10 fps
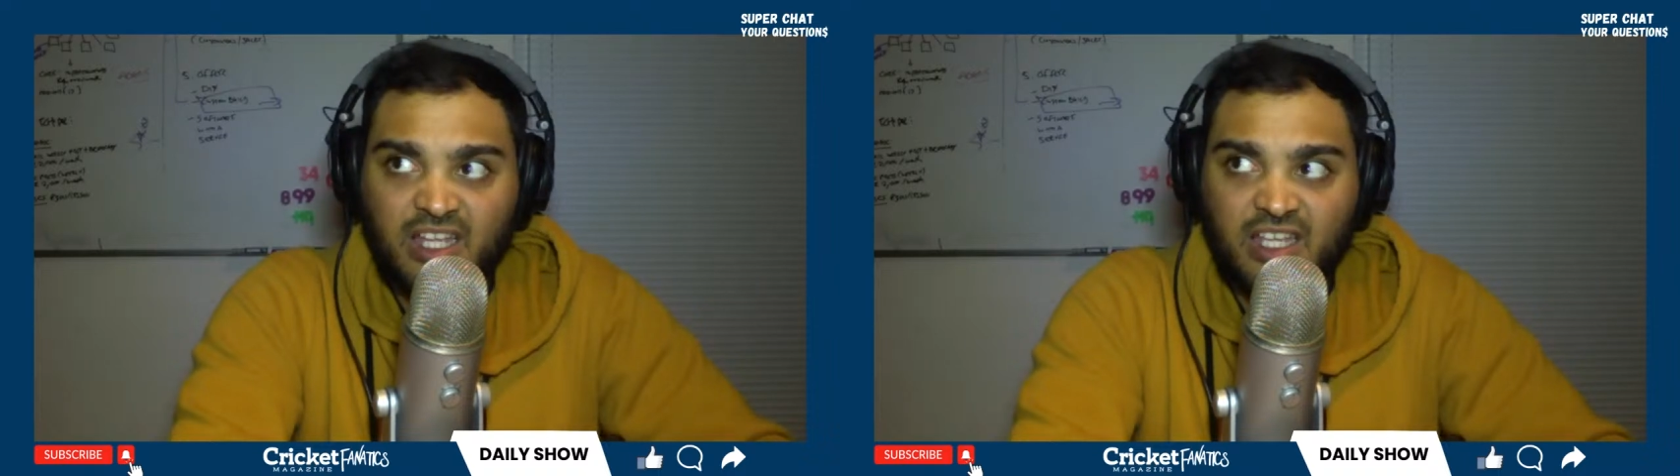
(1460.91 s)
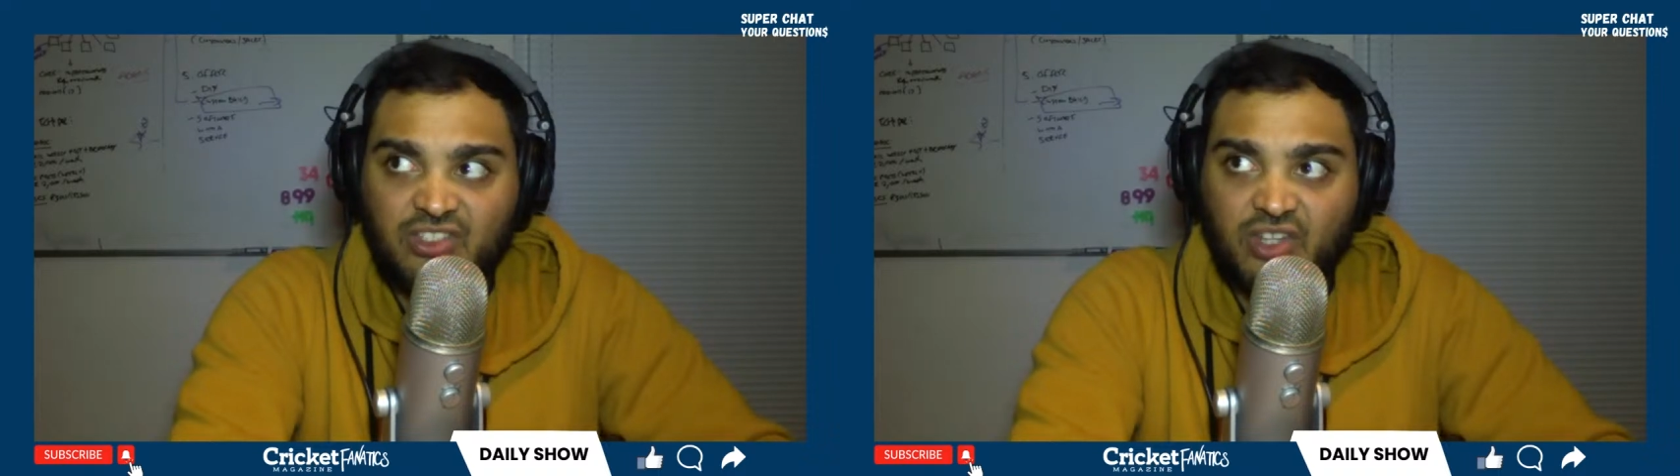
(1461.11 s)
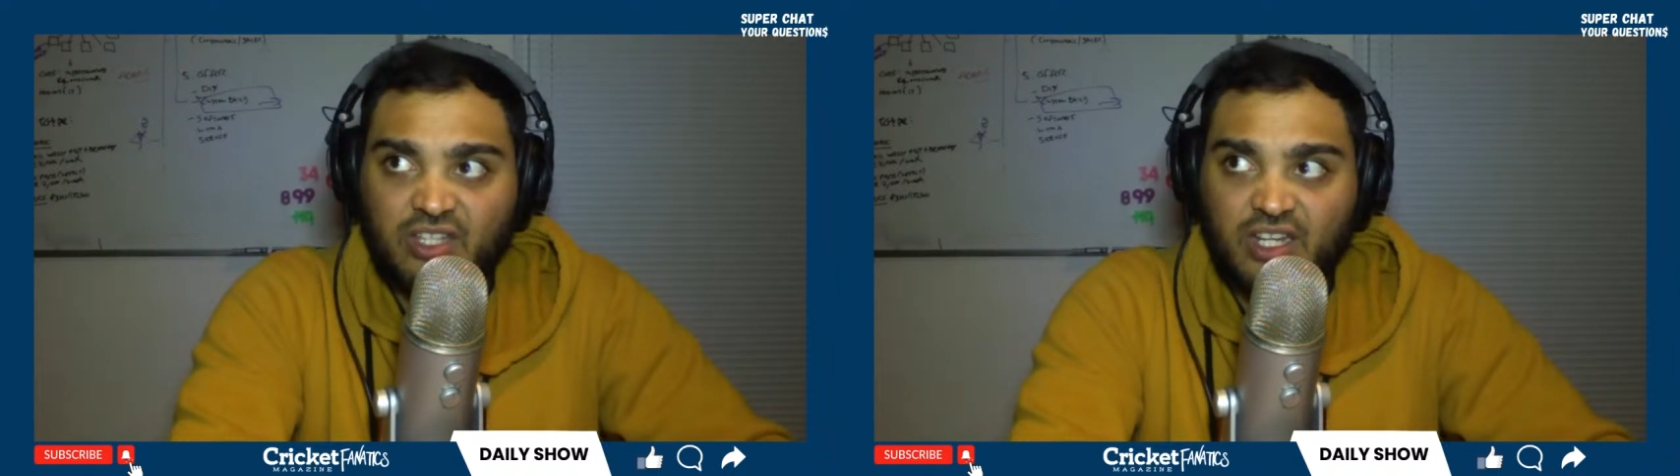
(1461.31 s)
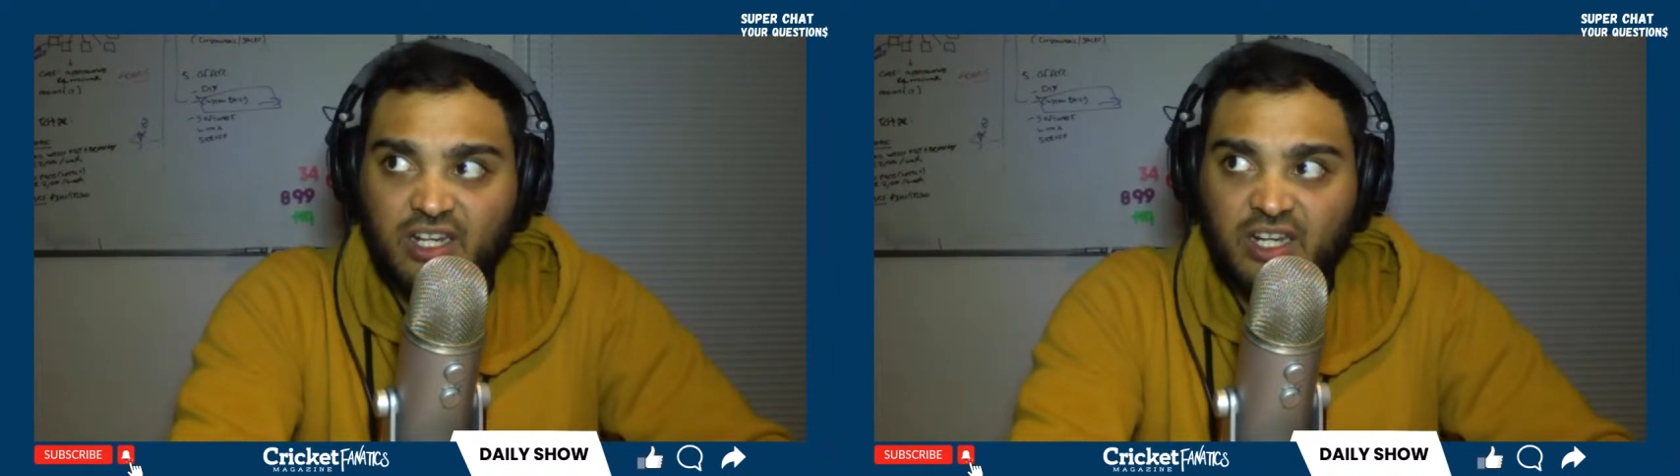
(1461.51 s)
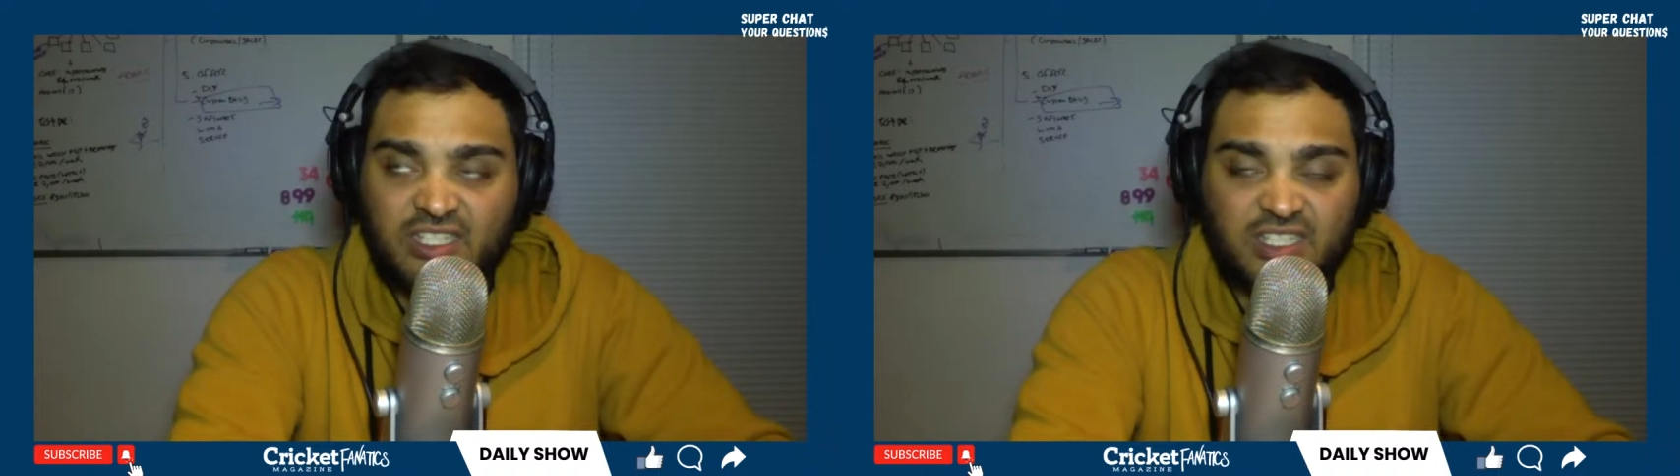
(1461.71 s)
not
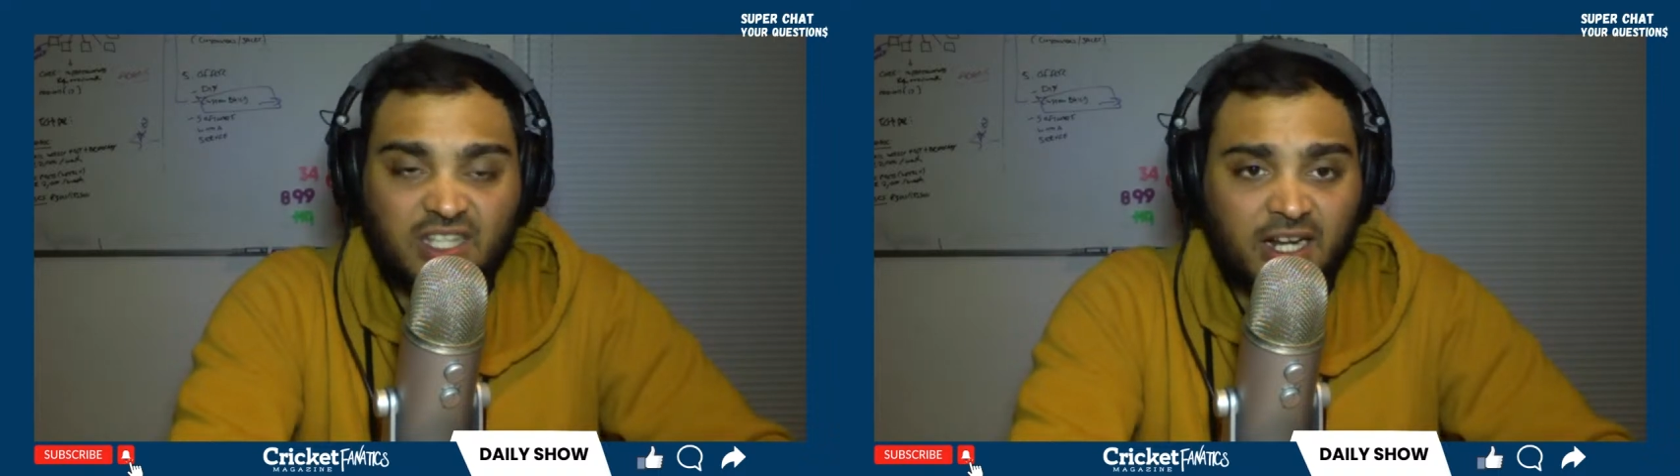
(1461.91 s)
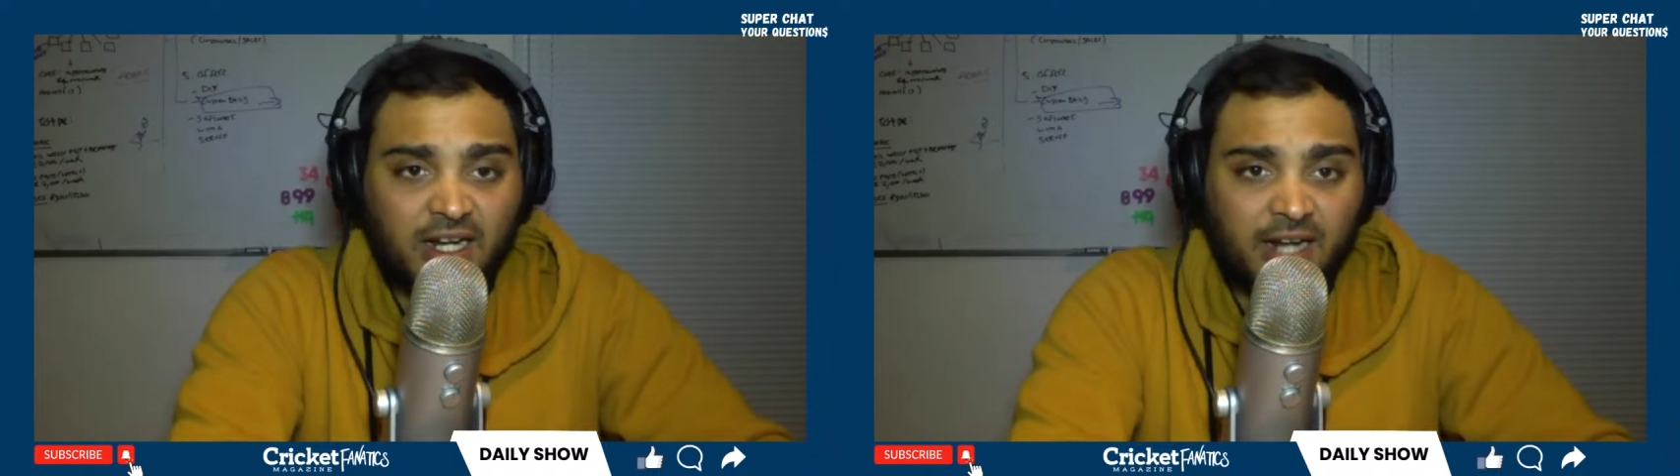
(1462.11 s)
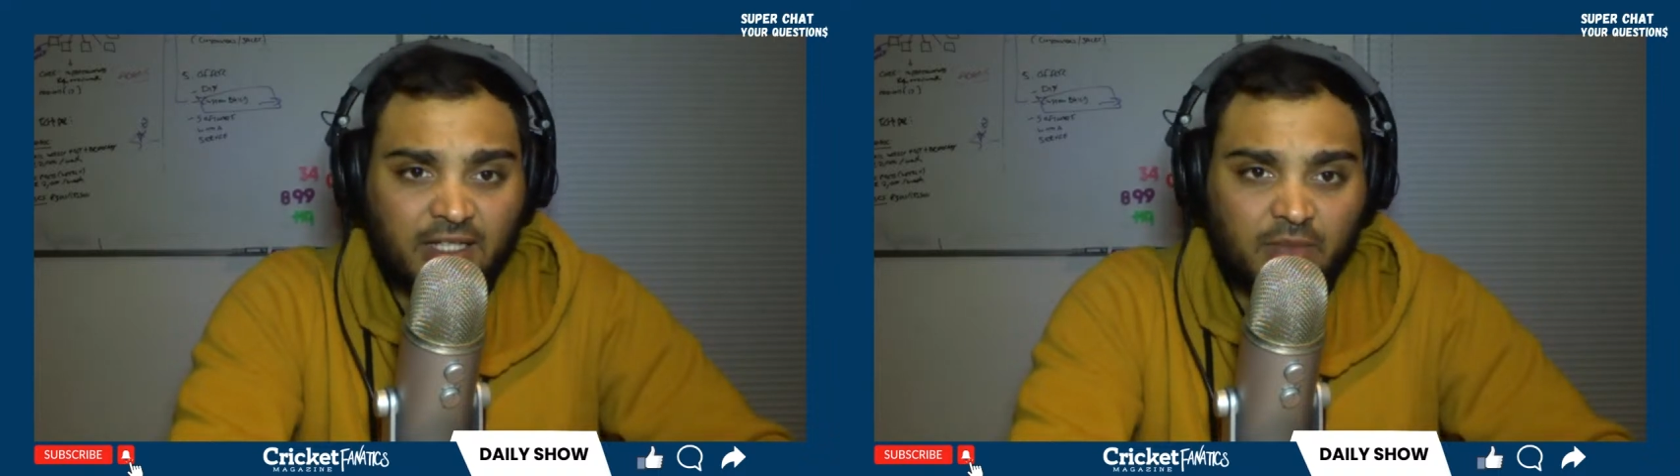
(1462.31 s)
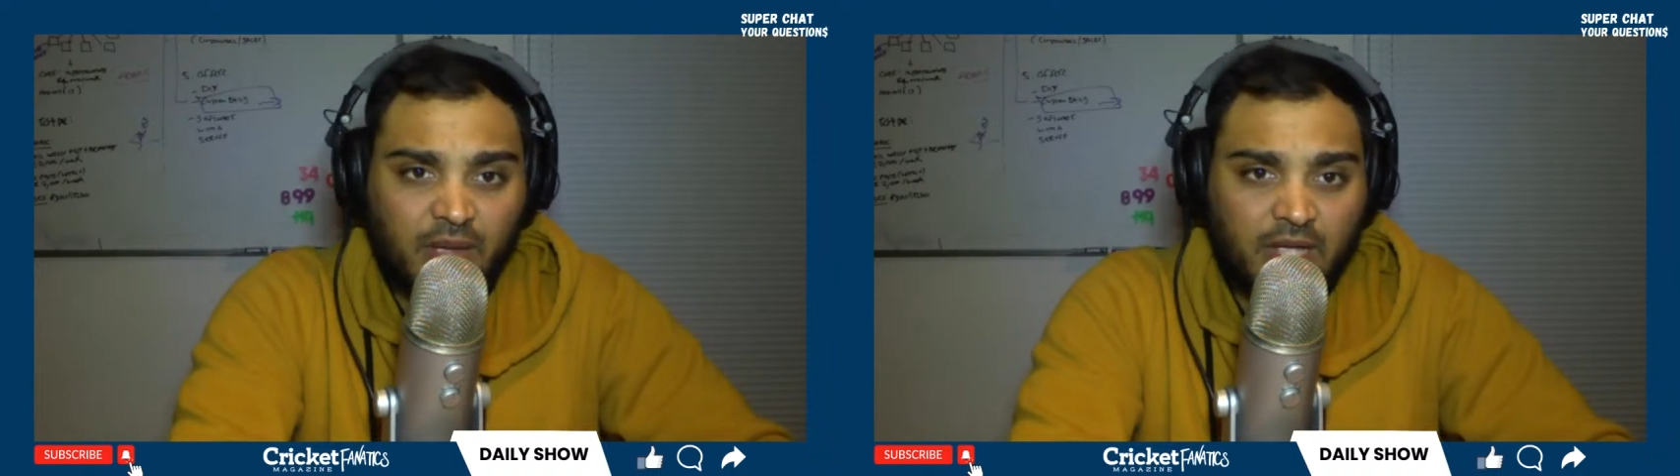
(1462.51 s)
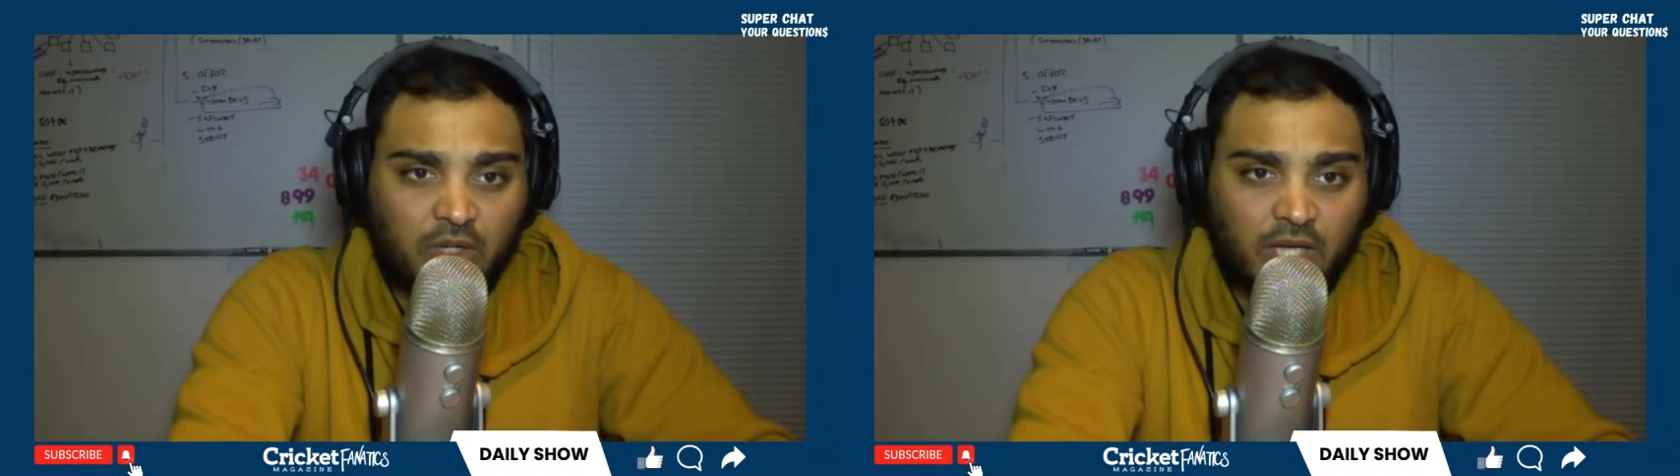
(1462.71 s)
necessarily rattled by
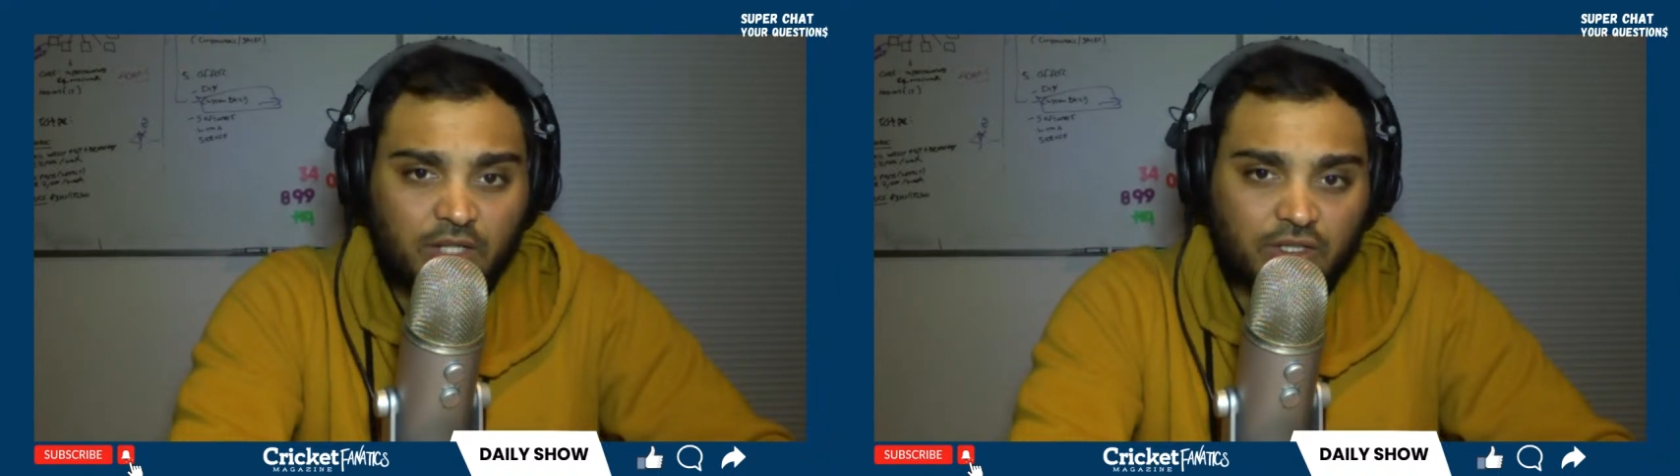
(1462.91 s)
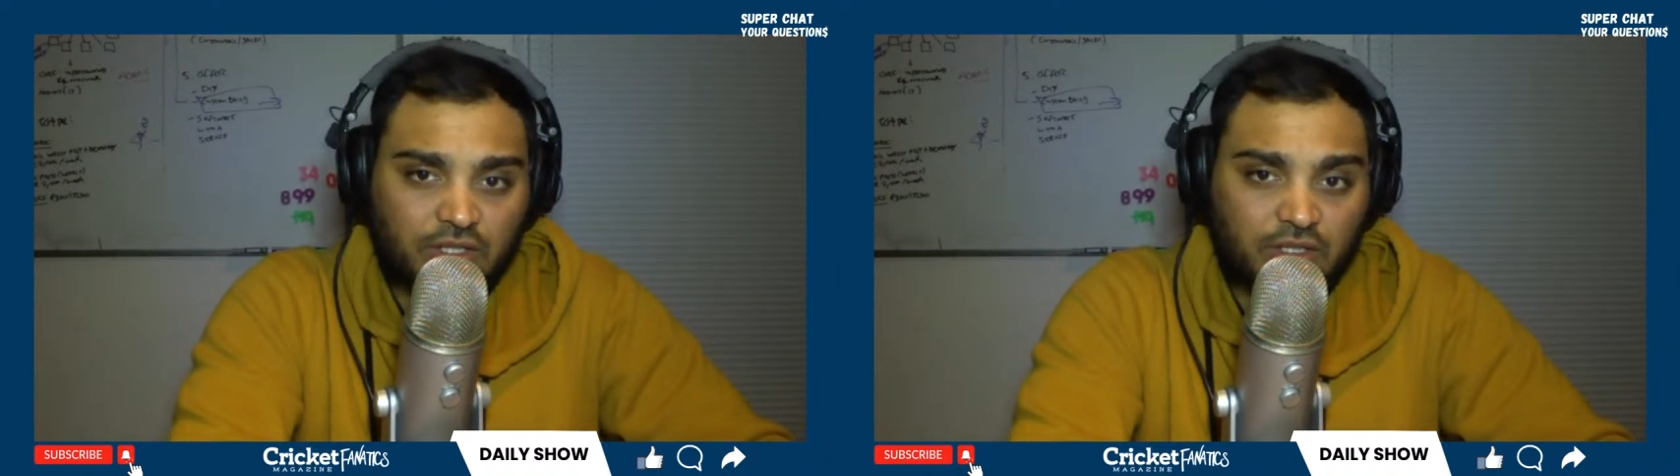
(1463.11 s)
occasion.